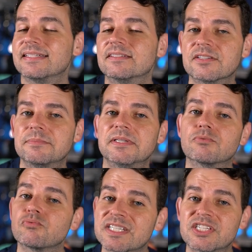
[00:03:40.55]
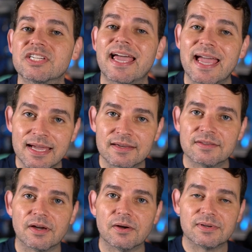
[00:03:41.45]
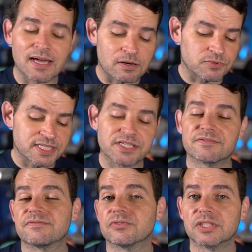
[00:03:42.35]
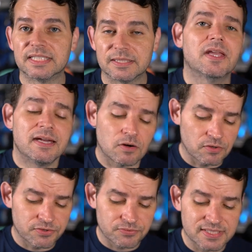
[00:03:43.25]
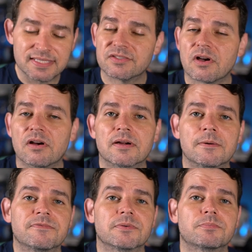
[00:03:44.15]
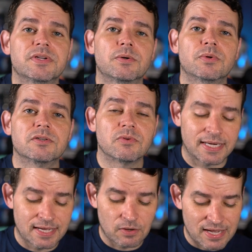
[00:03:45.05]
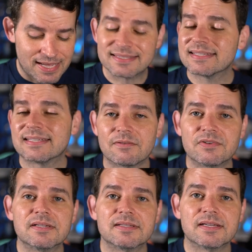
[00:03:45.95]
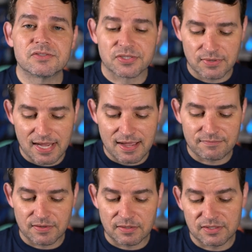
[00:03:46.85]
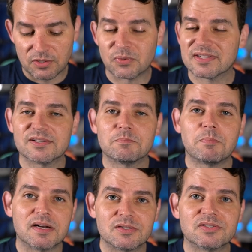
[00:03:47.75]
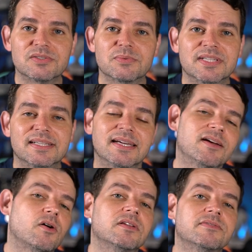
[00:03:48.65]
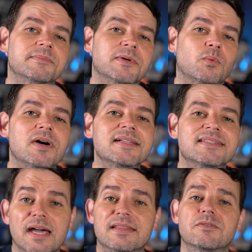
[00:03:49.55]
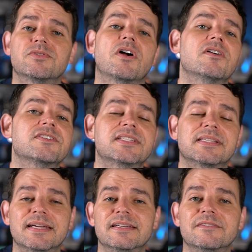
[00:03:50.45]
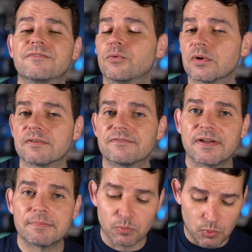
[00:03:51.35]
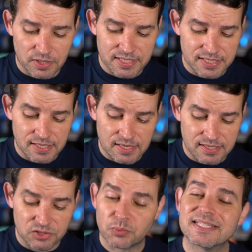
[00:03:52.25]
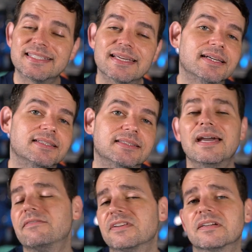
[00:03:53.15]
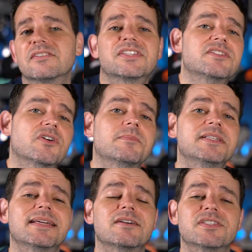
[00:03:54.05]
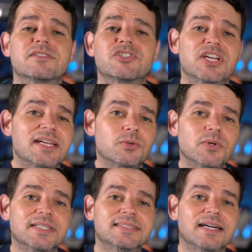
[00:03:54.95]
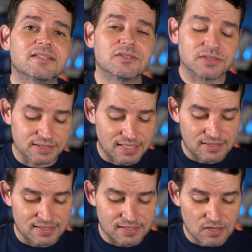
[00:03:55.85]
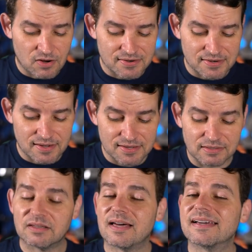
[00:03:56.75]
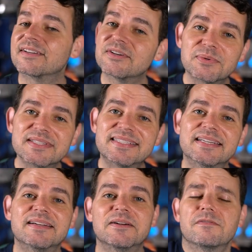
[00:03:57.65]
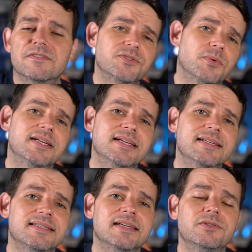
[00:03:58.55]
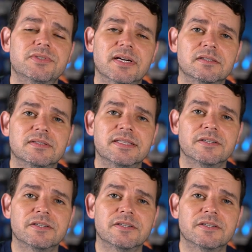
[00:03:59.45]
is going to be region A though, not region free. And all three of these are up for pre-order right now at Severin, and they also have uh, you know one of their bundles where you can get all of them at once, and those are slated for February uh, 22nd. And Vinegar Syndrome has announced their January titles, and they are uh, a lot of good ones here. First one is a new title in